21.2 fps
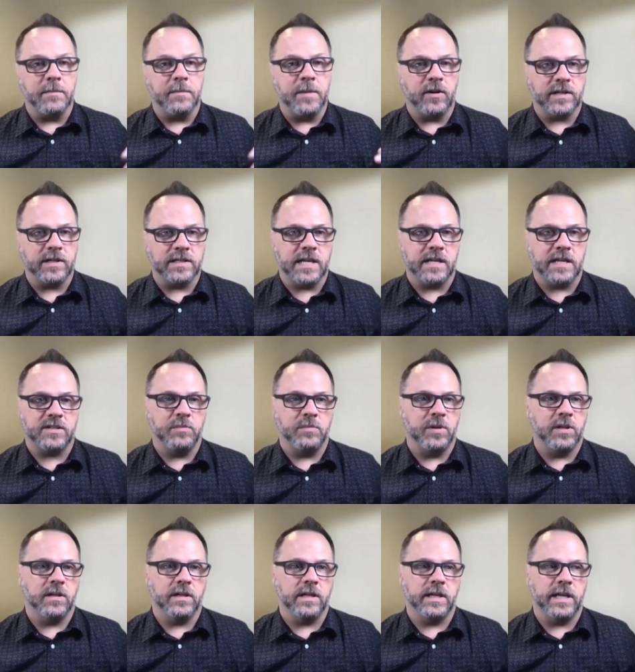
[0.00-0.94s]
about
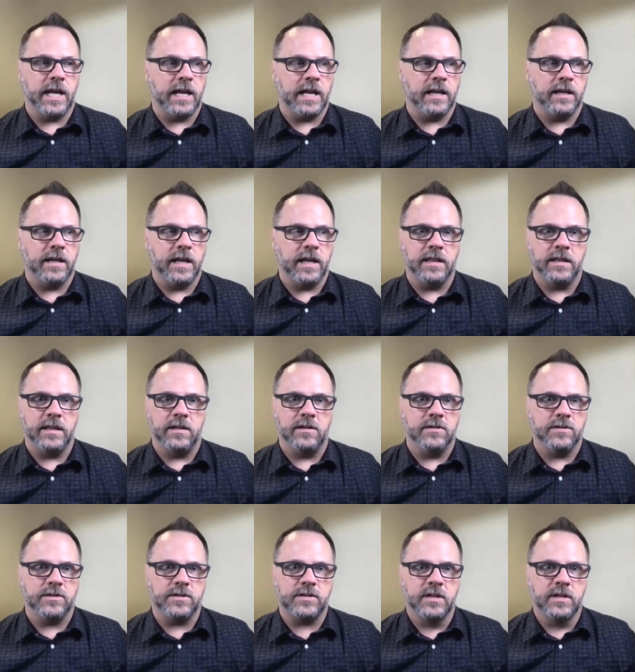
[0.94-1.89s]
accessibility, and
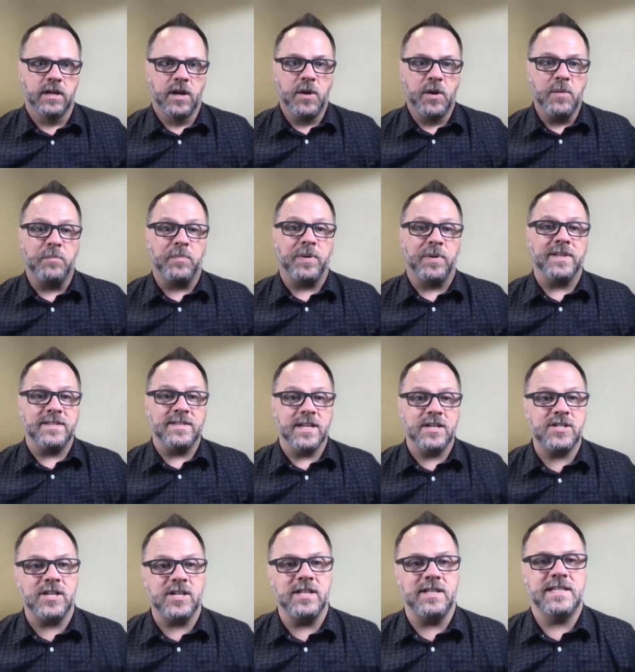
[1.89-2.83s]
there's
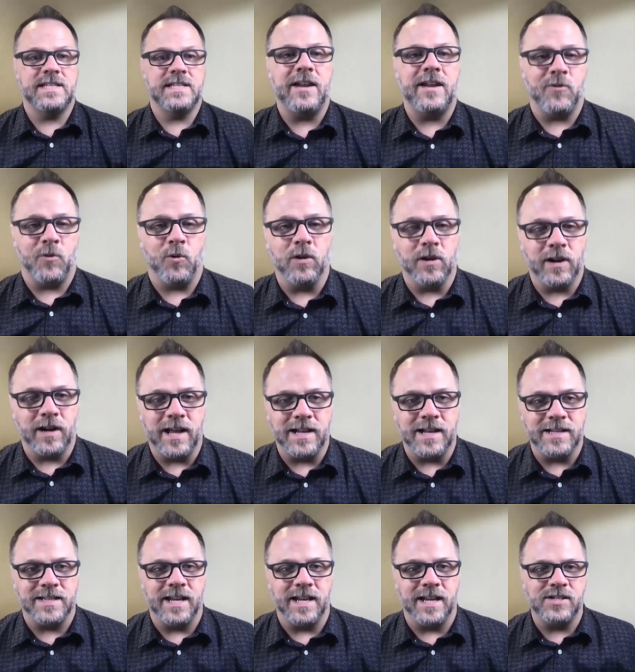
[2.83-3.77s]
positions at
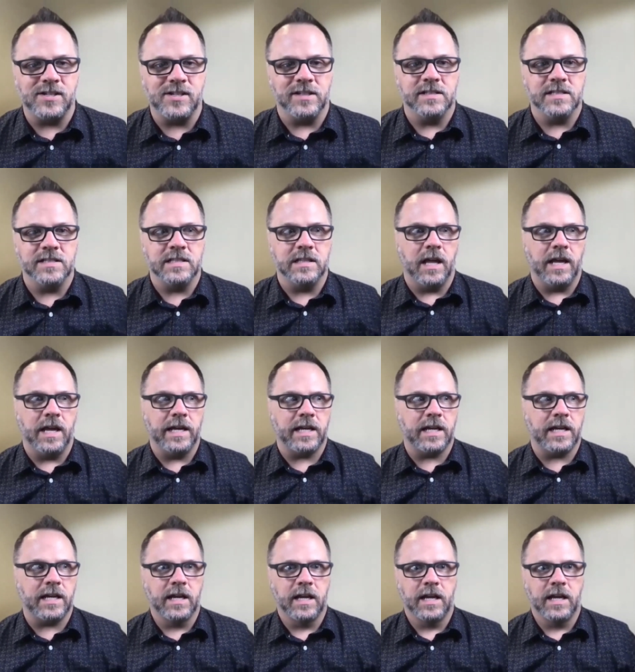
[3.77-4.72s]
organizations like
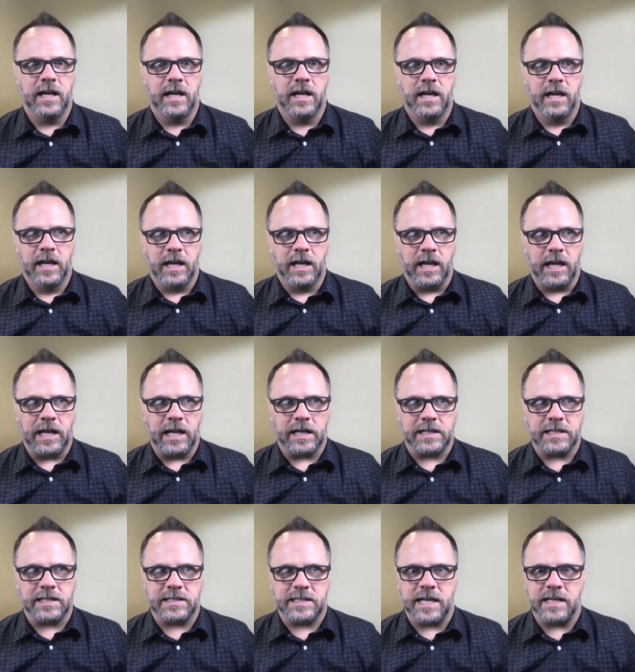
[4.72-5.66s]

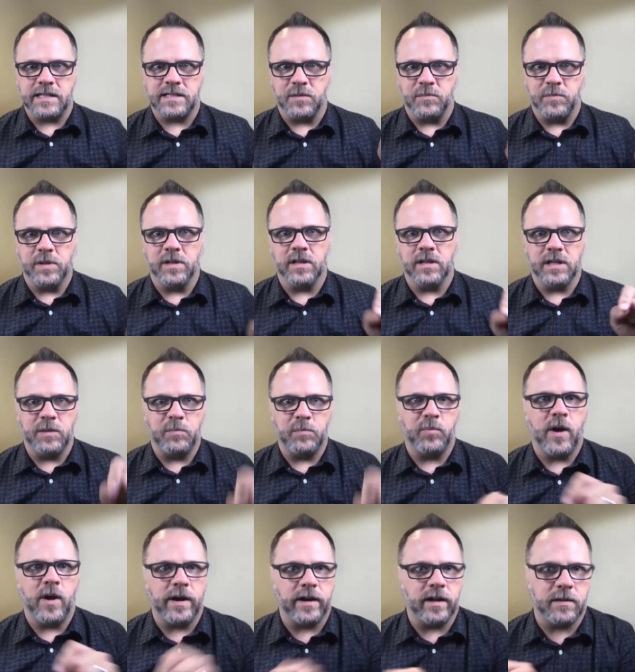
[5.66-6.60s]
accessibility
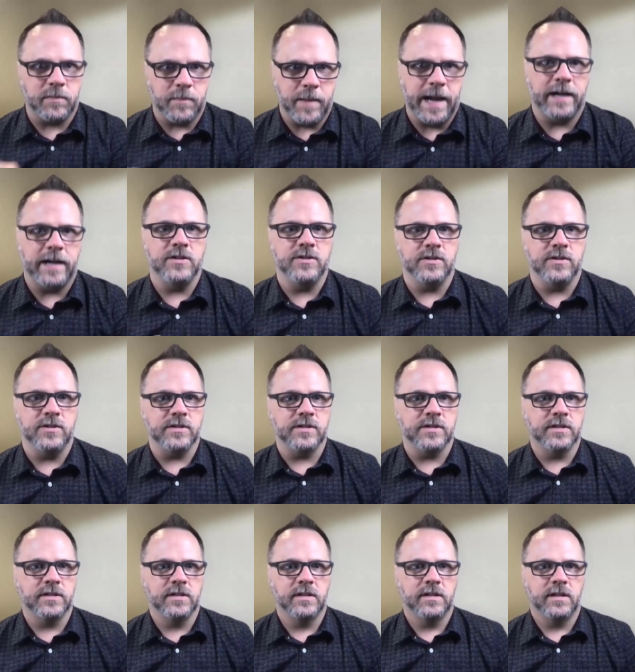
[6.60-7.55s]
product
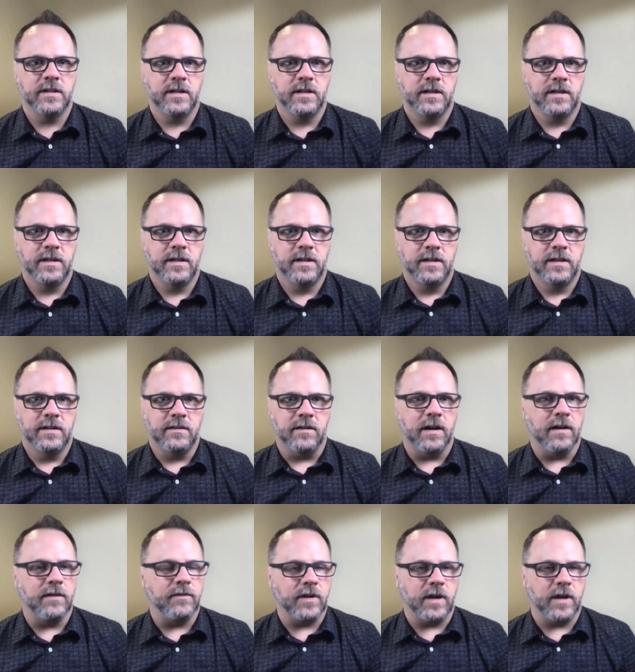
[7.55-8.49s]
managers.
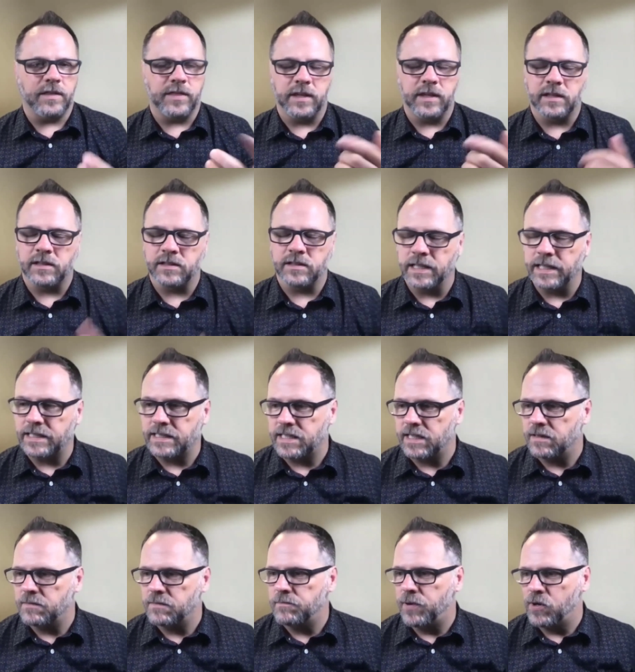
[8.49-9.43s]
And I think
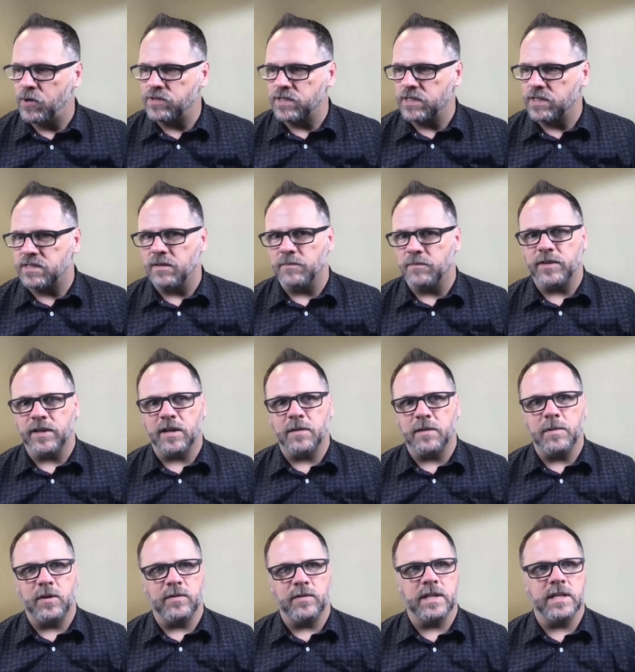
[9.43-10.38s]
LinkedIn posted something
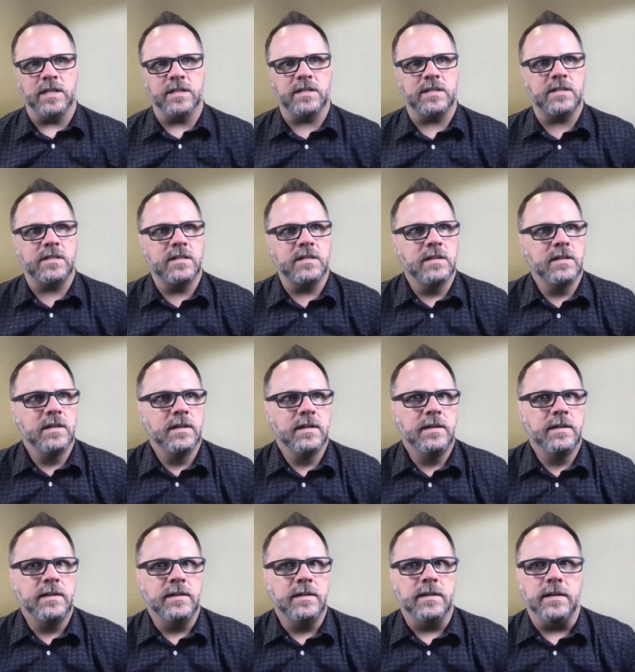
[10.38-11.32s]
about this
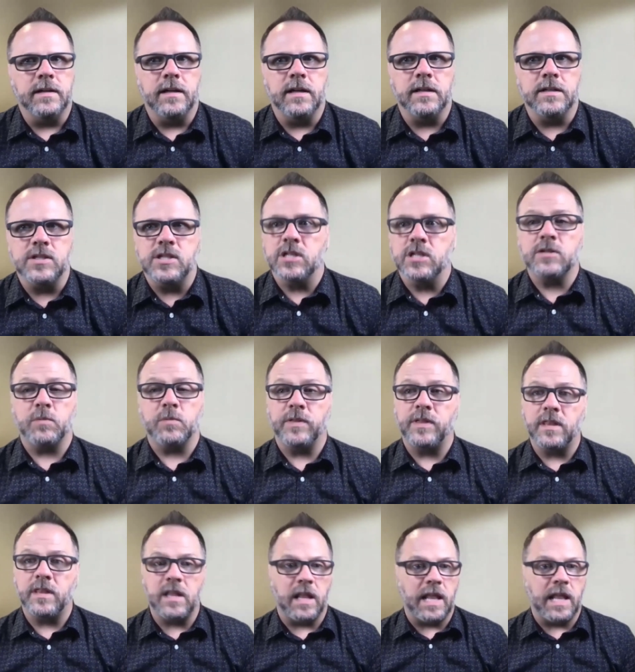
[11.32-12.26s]
just
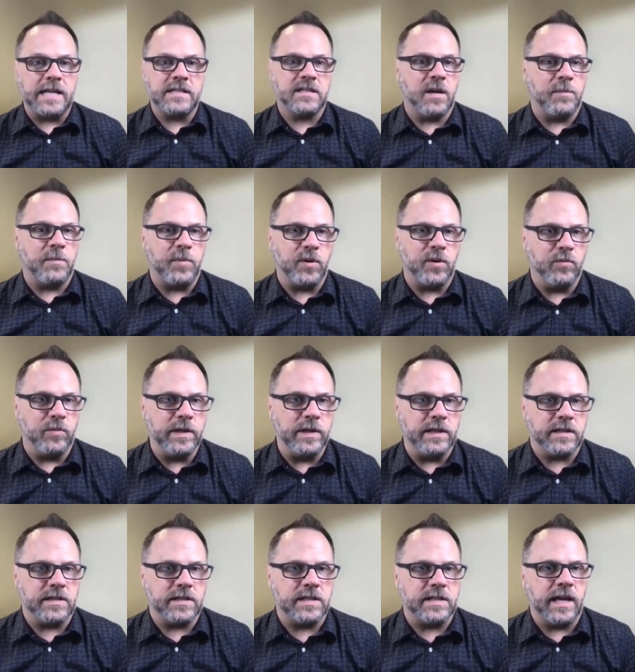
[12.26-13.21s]
within the last couple of
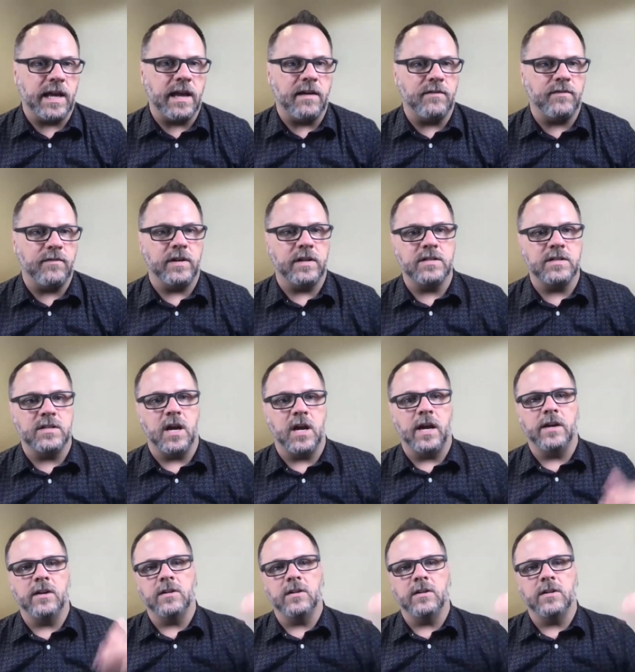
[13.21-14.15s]
weeks. They have an
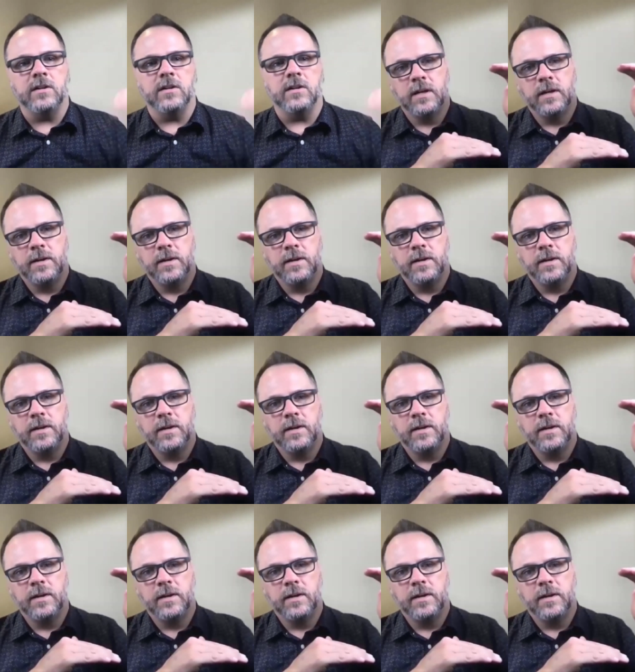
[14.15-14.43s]
entire